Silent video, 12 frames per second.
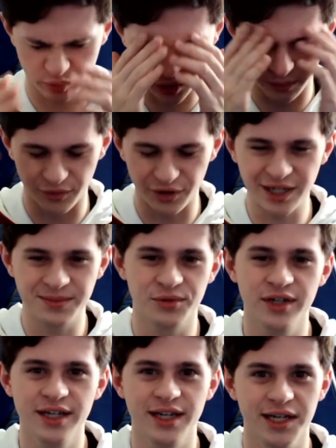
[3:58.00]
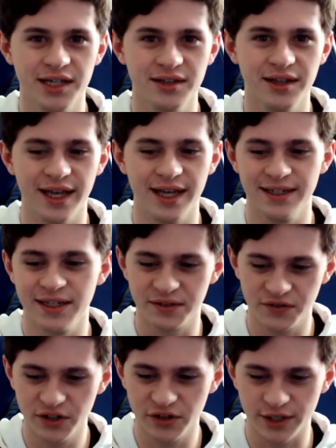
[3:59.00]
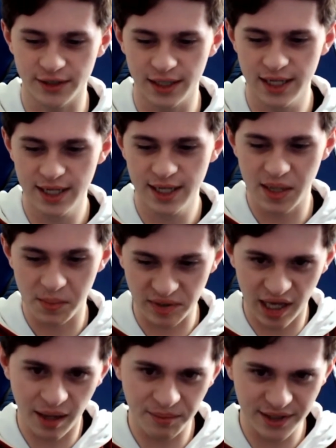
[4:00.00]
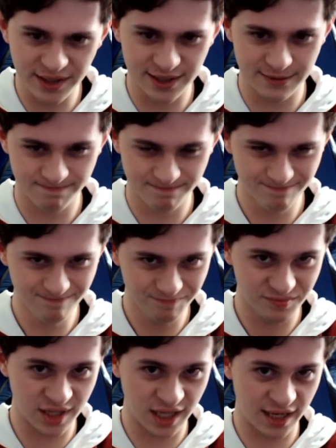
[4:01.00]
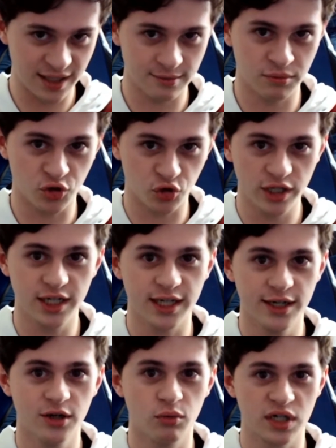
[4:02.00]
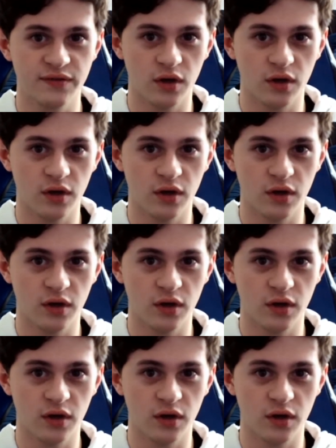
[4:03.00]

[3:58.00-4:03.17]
no, as Maria Hill and Nick Fury. But that means that Maria Hill would have